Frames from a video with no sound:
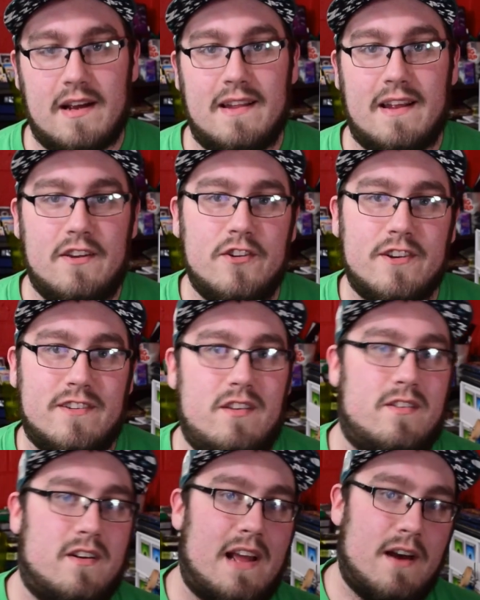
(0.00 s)
and then you just use
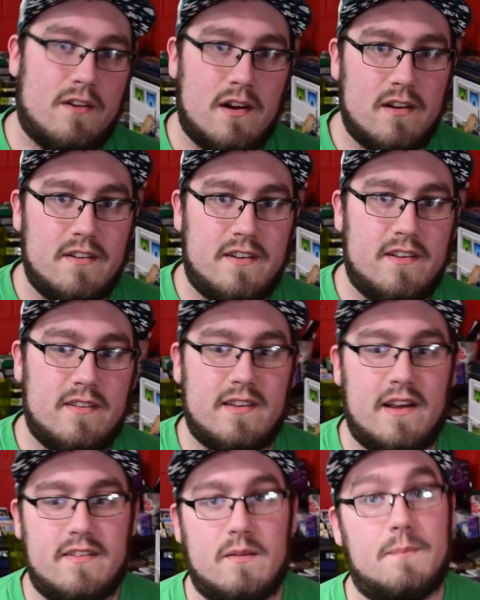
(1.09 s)
your counter energies
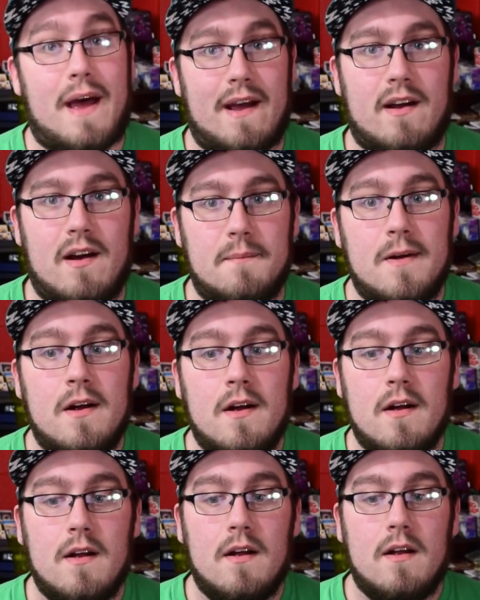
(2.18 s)
as your backup.
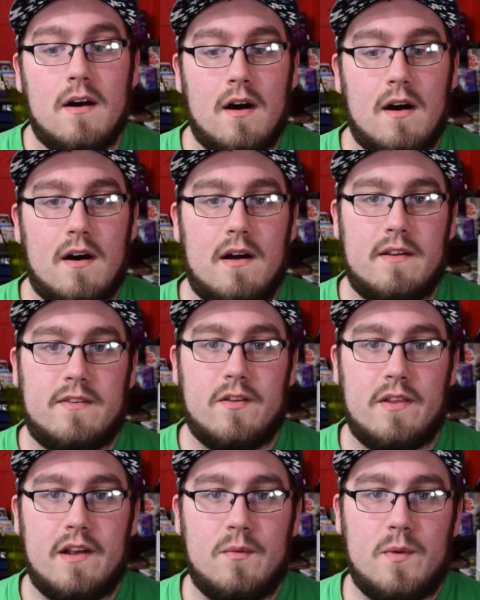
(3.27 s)
So
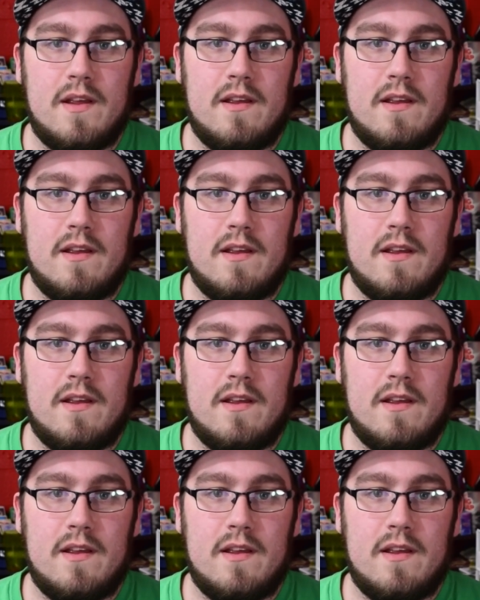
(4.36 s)
then